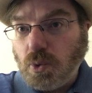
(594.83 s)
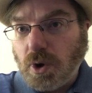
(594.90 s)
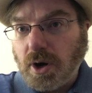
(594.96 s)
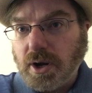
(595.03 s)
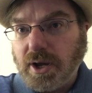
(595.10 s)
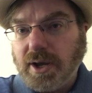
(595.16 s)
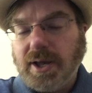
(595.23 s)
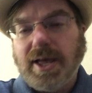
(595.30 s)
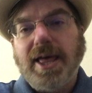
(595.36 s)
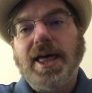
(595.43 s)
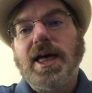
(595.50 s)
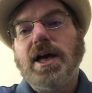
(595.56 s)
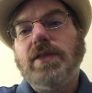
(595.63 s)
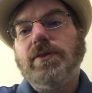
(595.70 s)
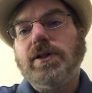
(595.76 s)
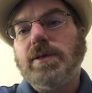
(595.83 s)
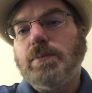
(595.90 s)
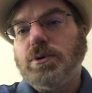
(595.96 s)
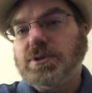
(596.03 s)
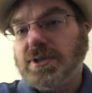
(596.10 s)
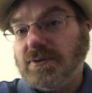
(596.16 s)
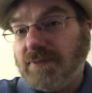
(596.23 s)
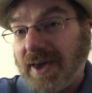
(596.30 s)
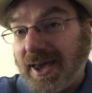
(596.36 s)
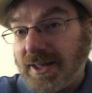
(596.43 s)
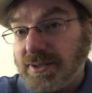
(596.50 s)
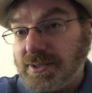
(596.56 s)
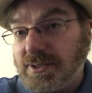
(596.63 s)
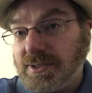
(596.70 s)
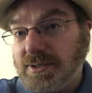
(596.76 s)
work. They're the most
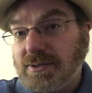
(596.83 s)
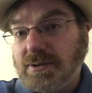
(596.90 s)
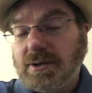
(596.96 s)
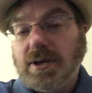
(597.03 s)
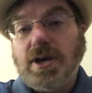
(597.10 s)
advanced.